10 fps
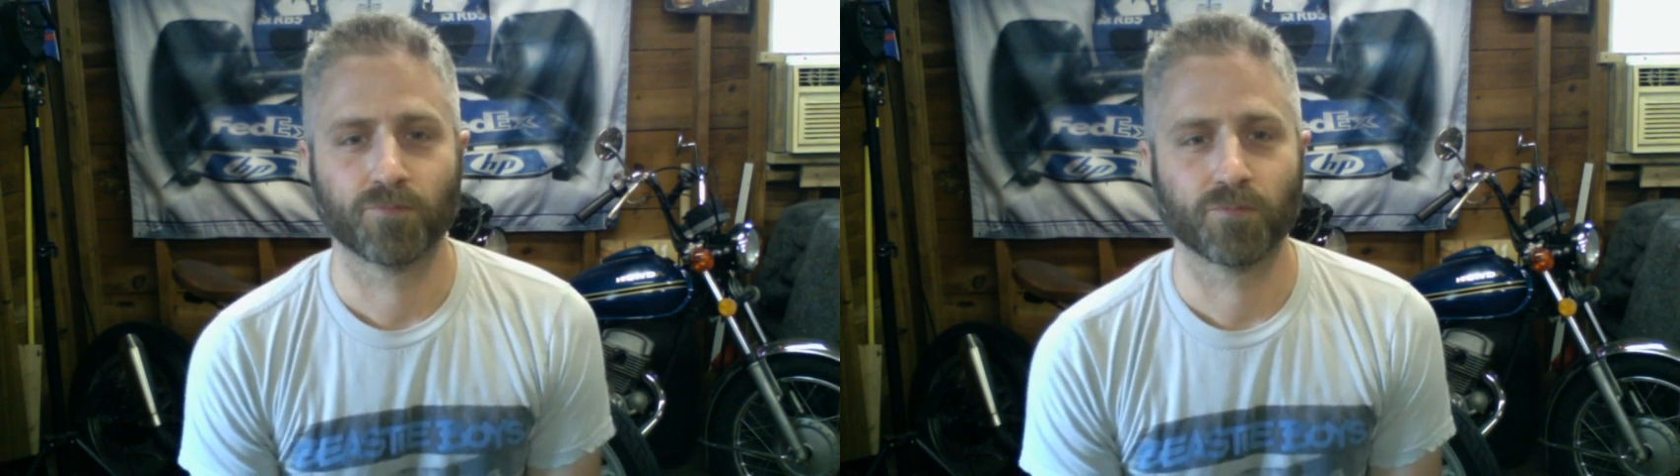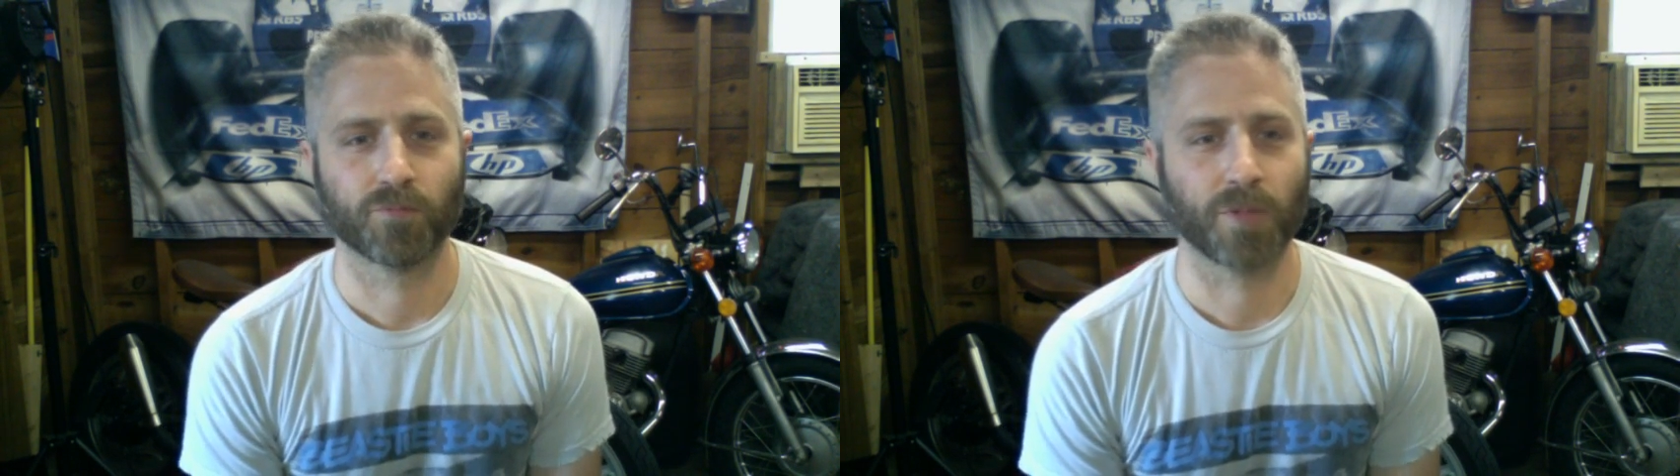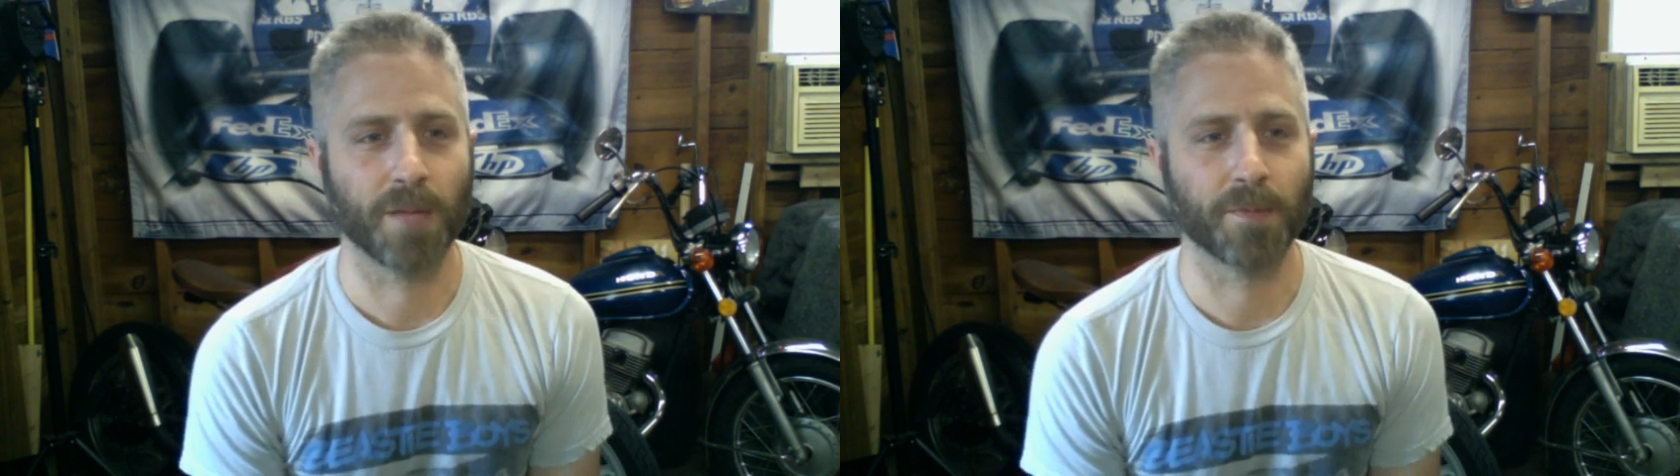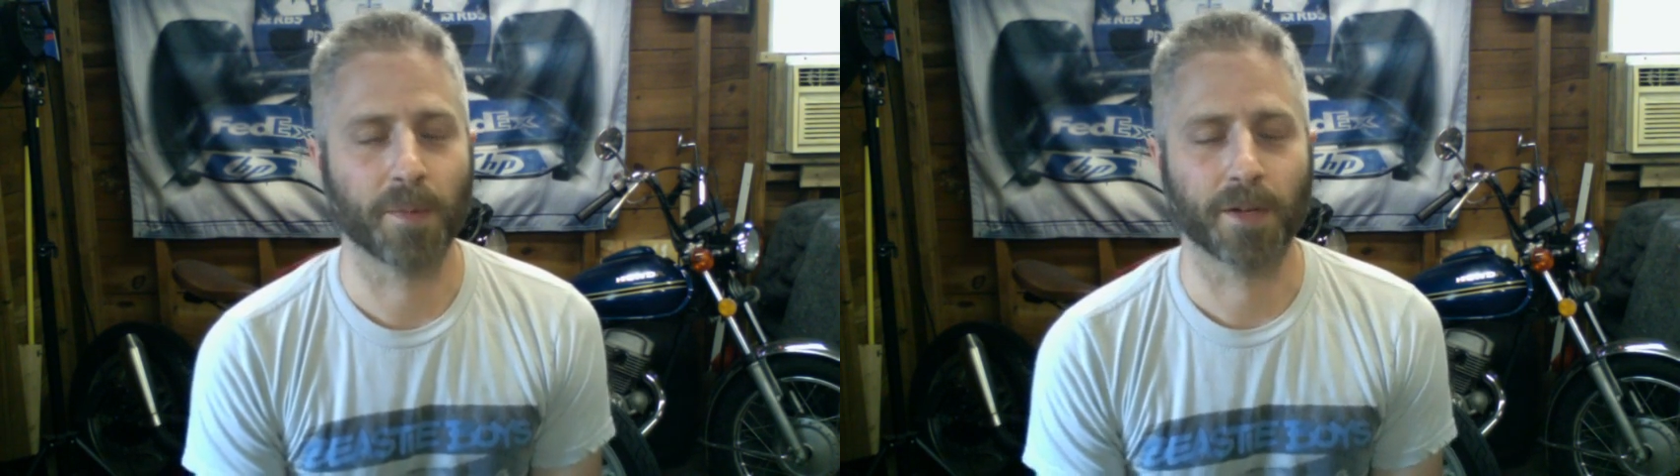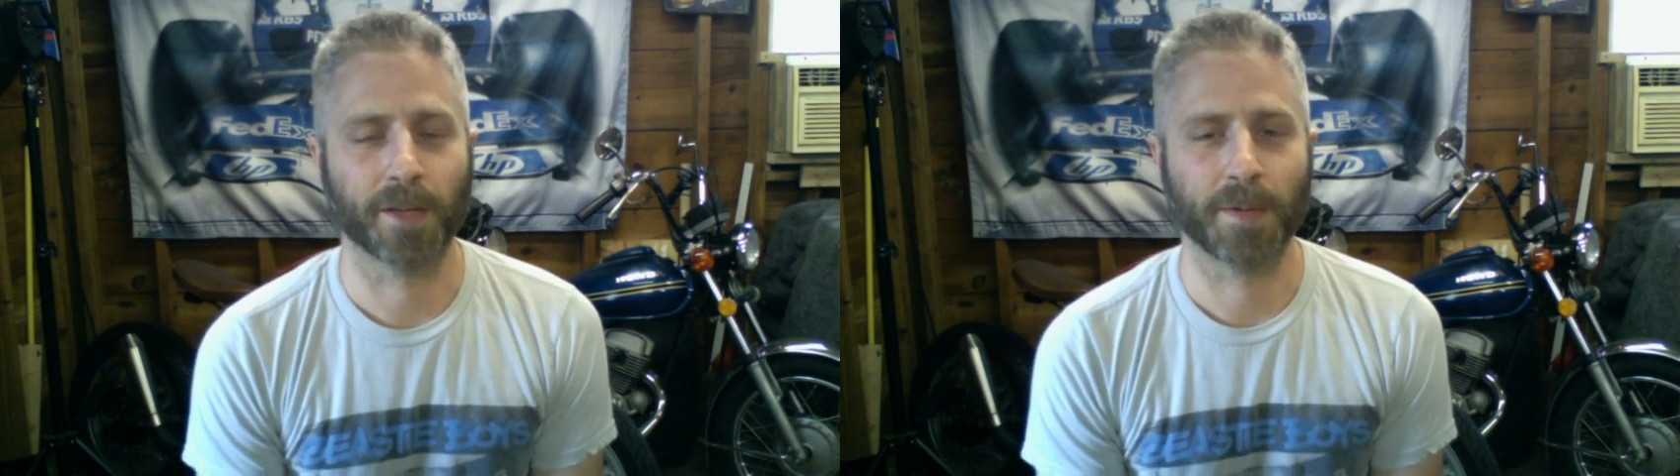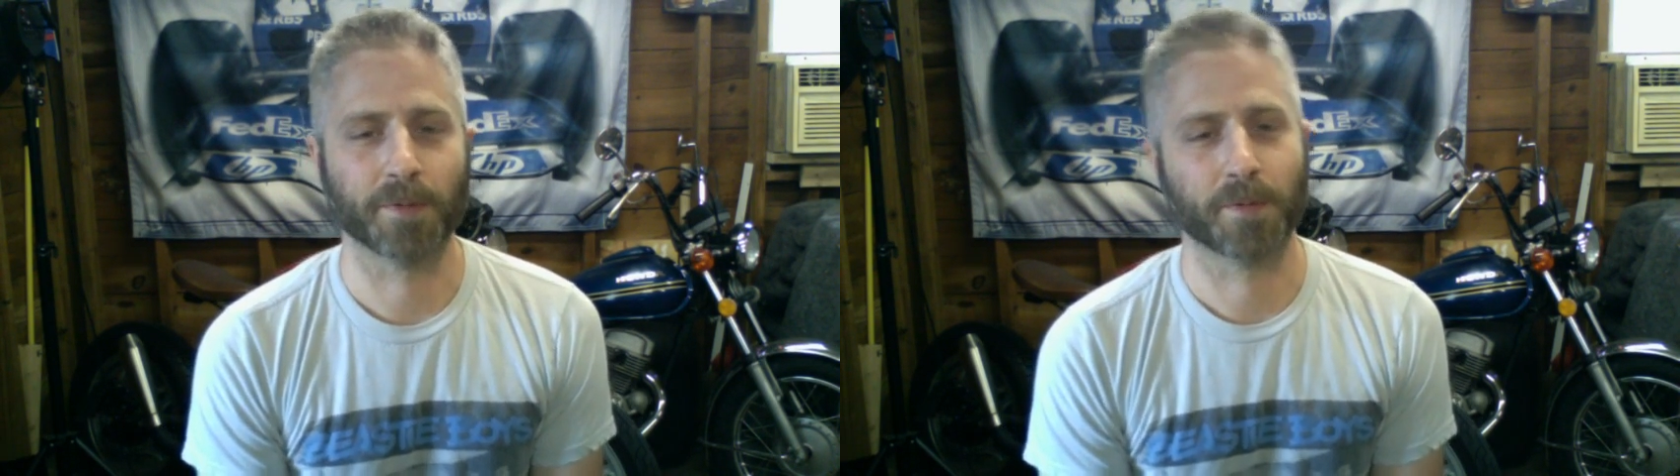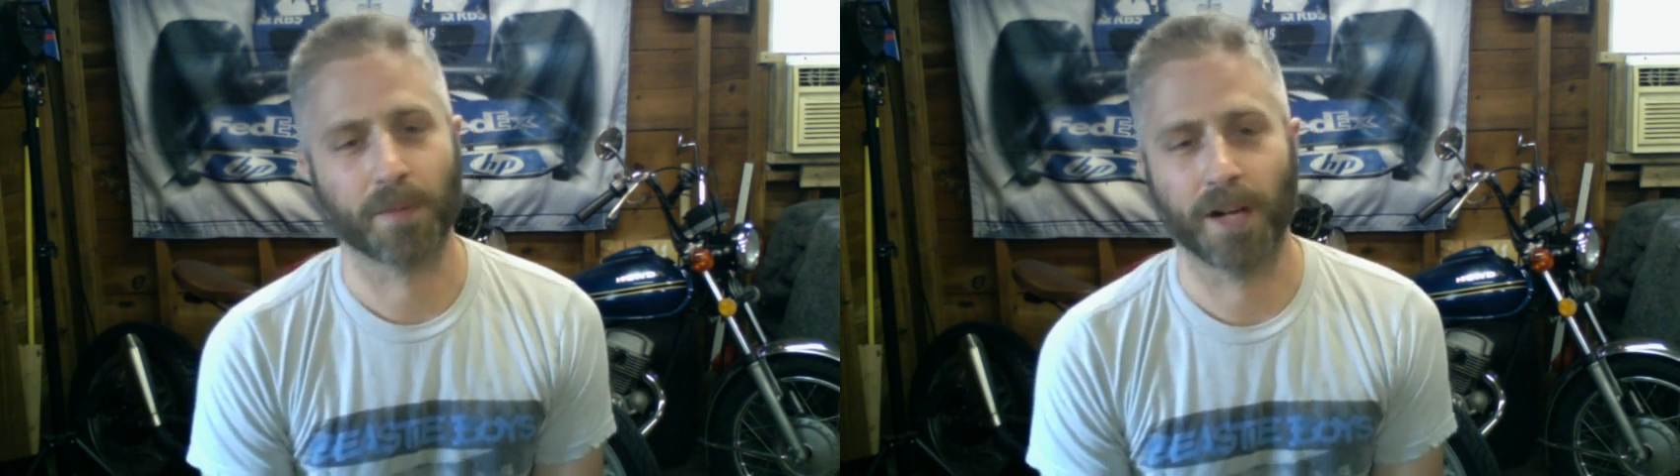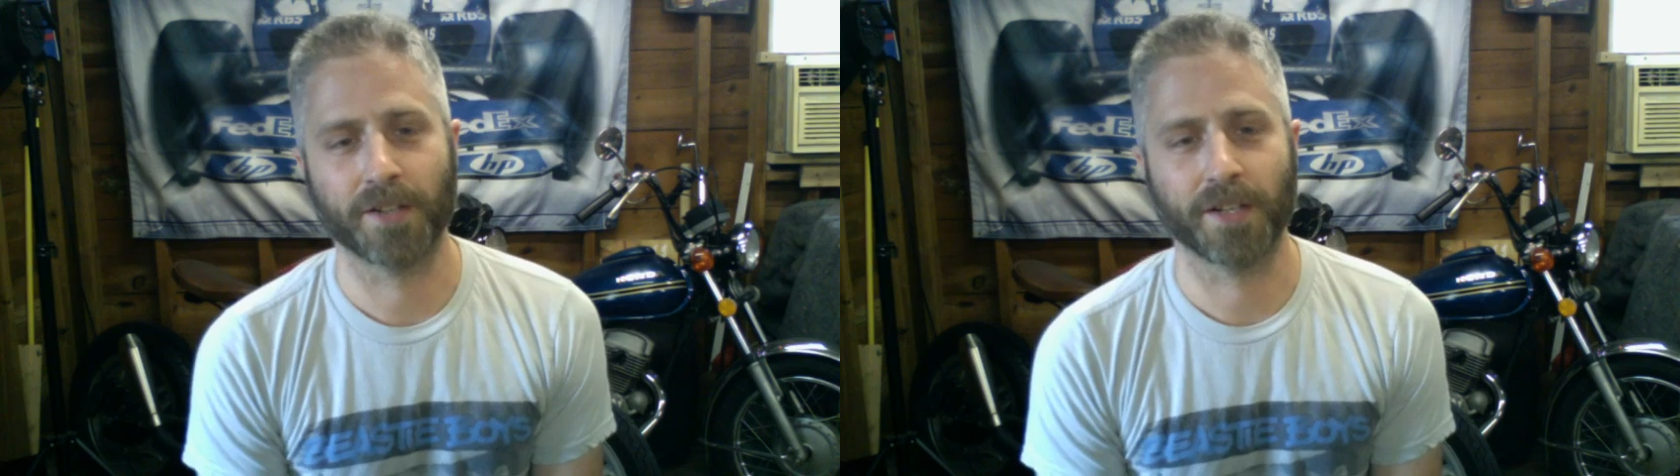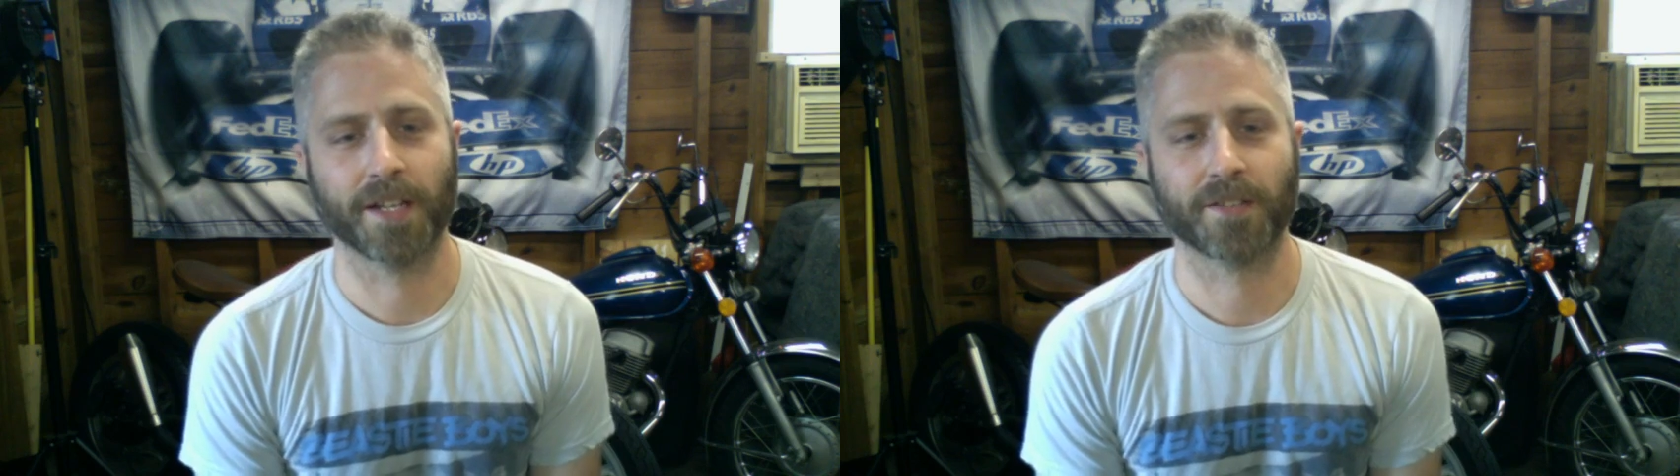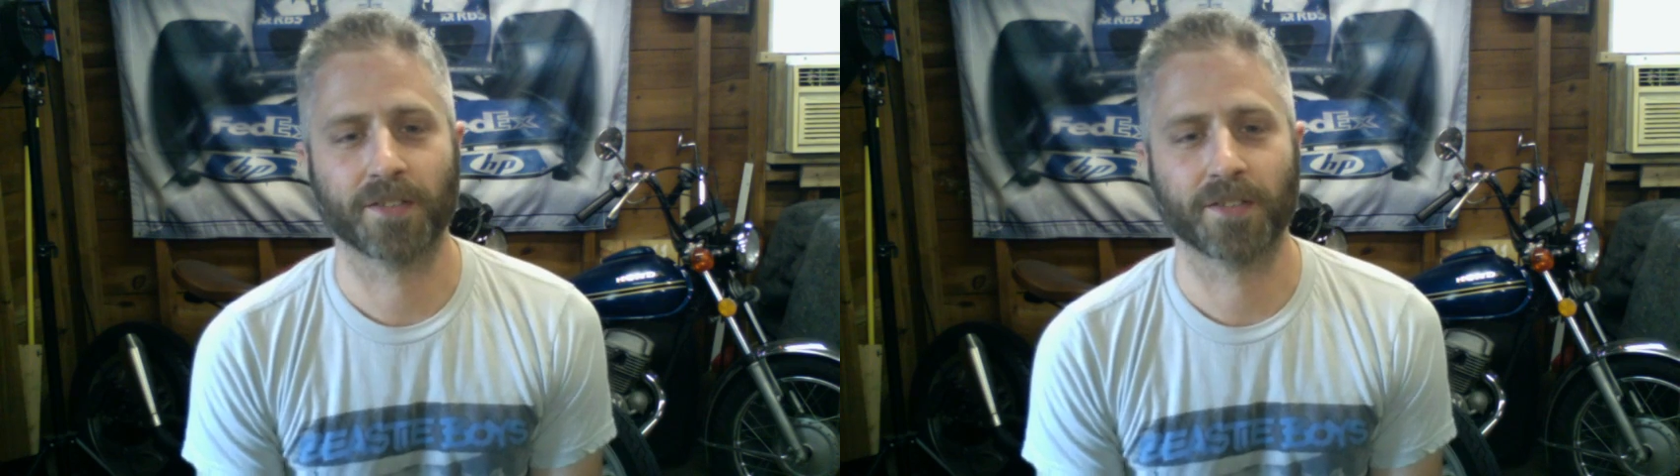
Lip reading: keep up on other people's projects